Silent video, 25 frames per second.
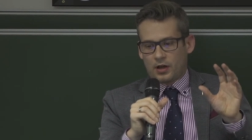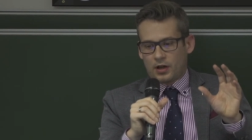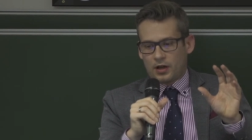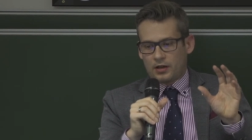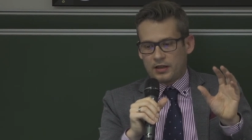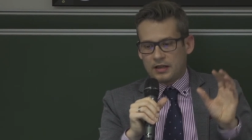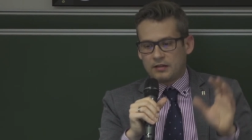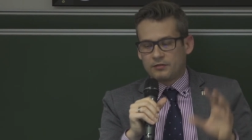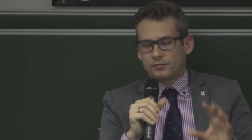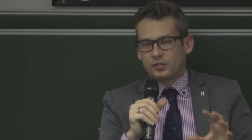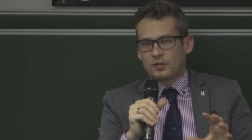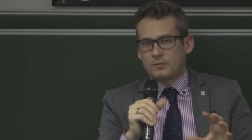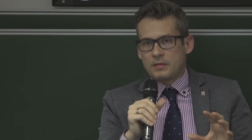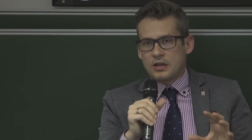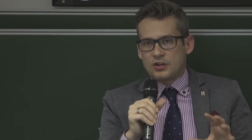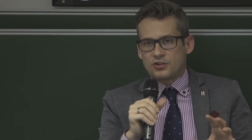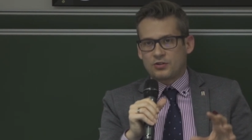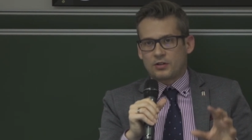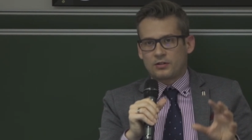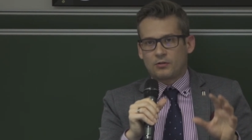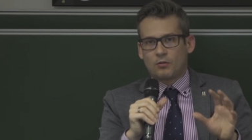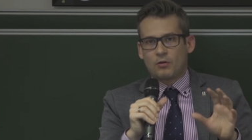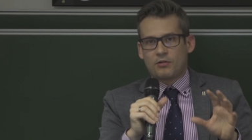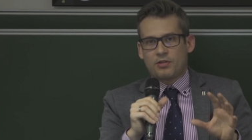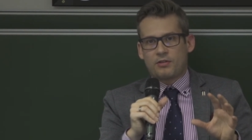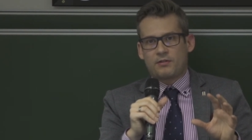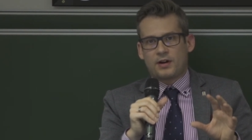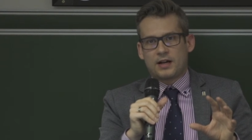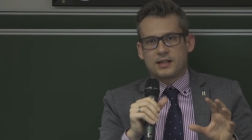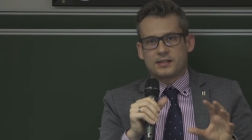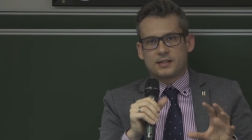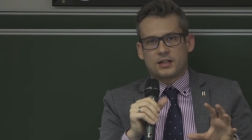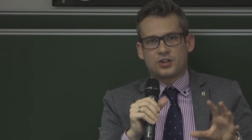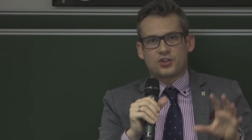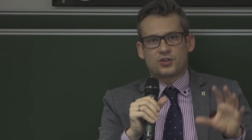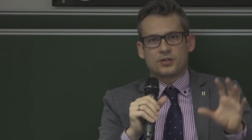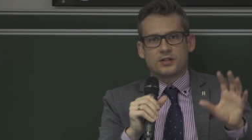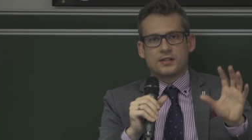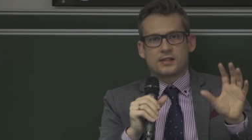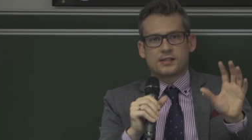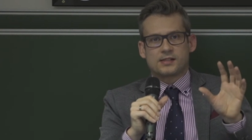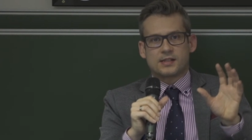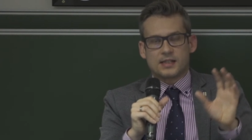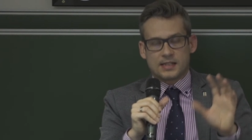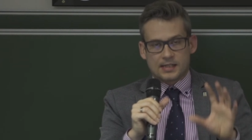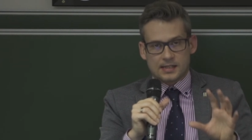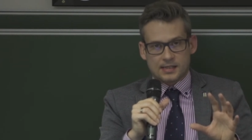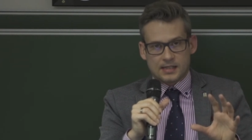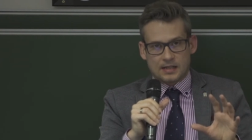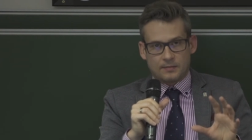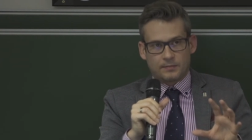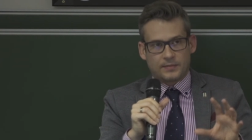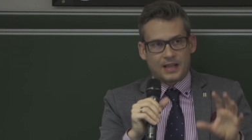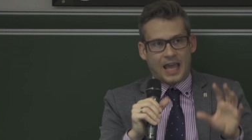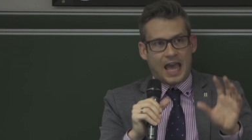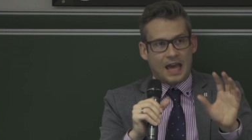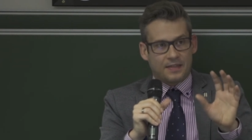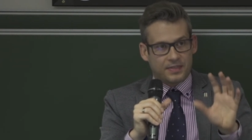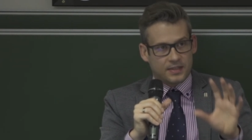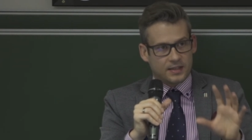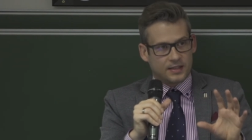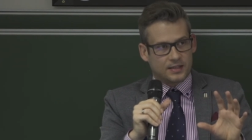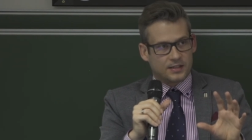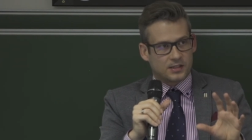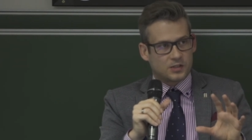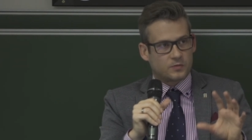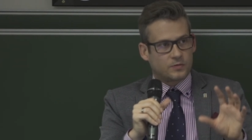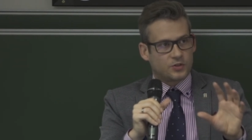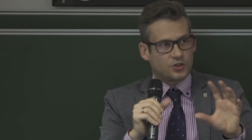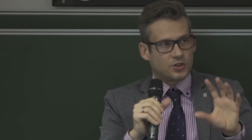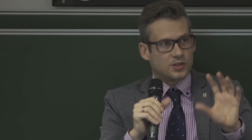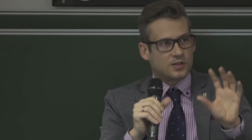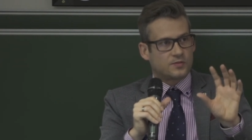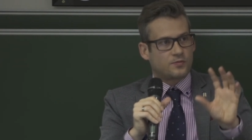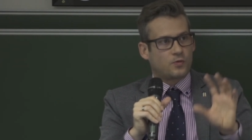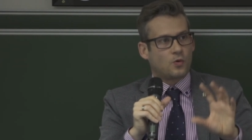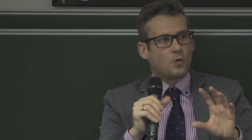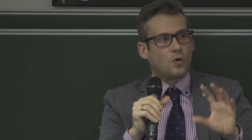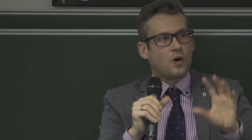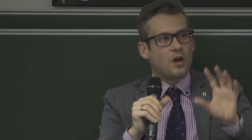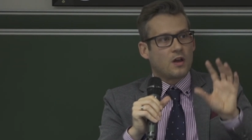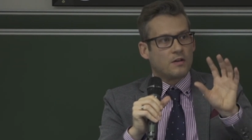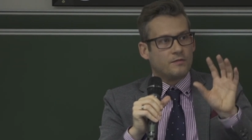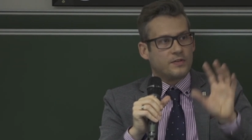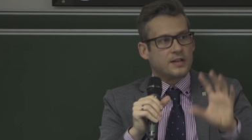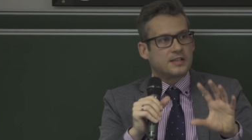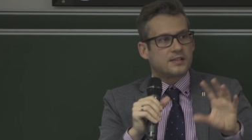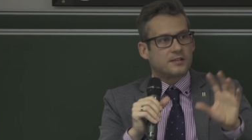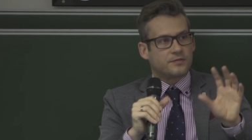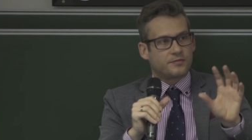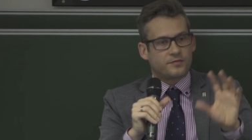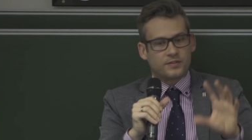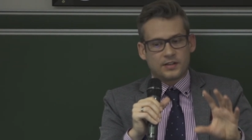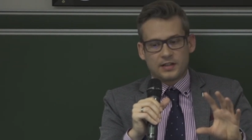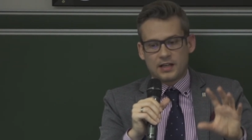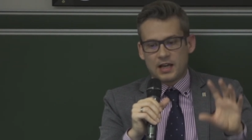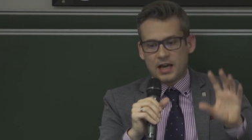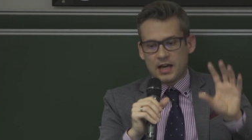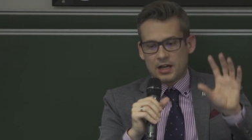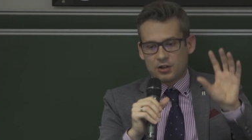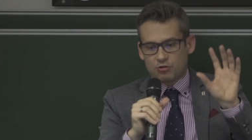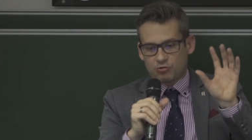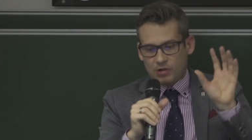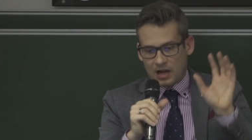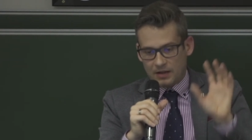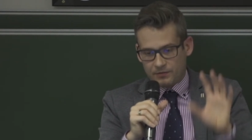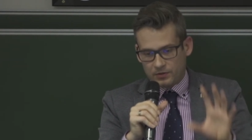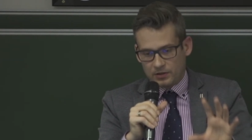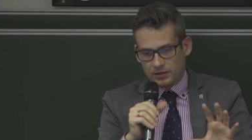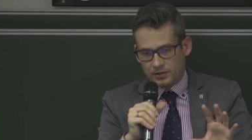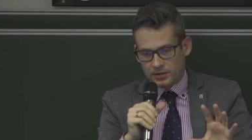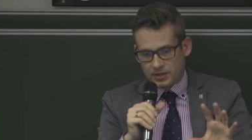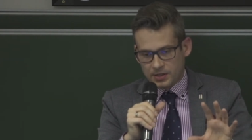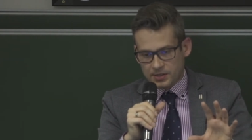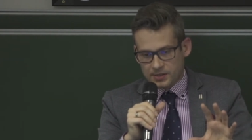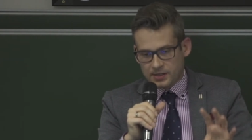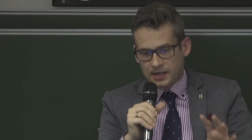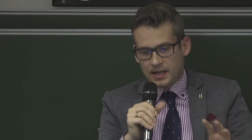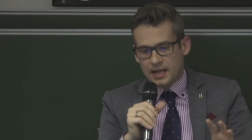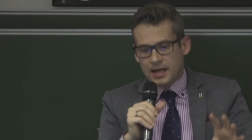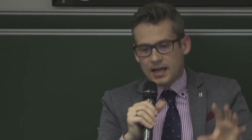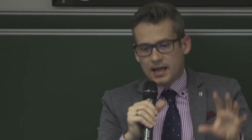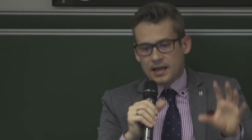Information Authorization System, the ETIAS, which is for visa-free travelers.